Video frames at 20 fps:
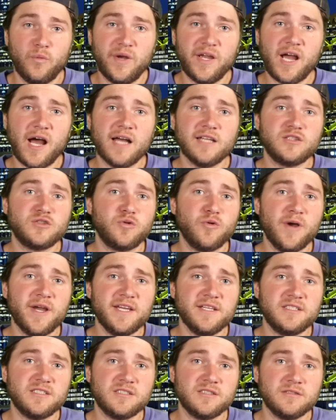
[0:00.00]
got
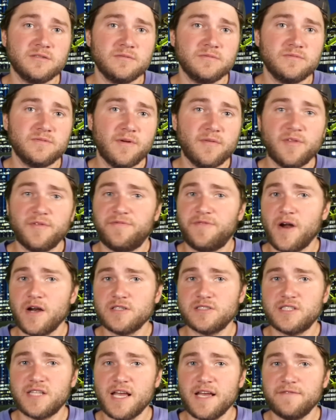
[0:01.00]
tweets from the
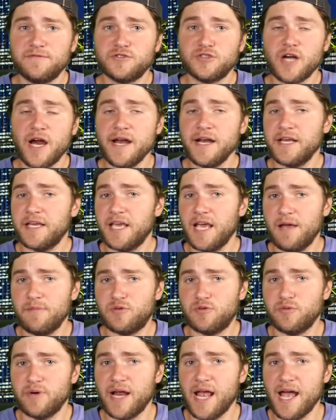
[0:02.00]
first day of training camp
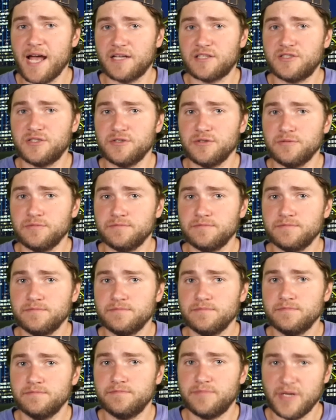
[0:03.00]
to react to.
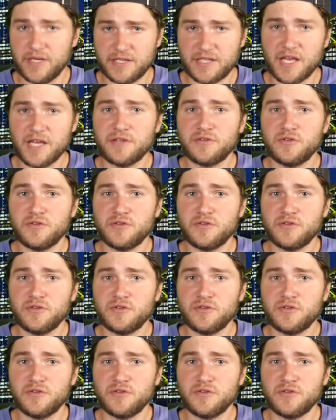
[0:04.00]
Big Deke